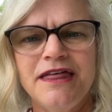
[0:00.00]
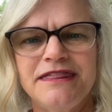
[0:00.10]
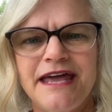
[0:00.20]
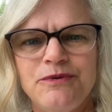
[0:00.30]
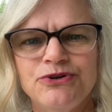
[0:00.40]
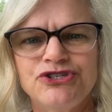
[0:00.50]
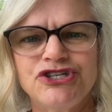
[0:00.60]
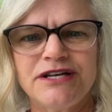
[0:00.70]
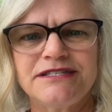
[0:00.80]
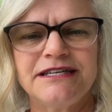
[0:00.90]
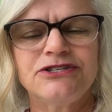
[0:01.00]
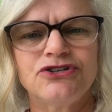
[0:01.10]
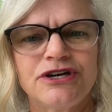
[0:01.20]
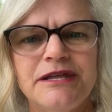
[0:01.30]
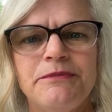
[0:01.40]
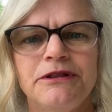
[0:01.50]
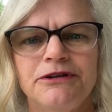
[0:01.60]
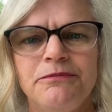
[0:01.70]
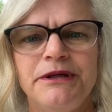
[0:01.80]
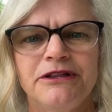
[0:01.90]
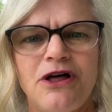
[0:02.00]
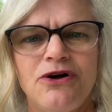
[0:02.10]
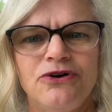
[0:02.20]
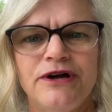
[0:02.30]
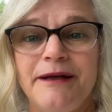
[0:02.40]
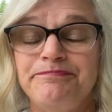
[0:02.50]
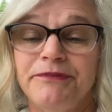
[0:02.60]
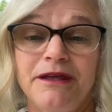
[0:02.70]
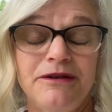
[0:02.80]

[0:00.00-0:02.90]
it took them a little bit longer, and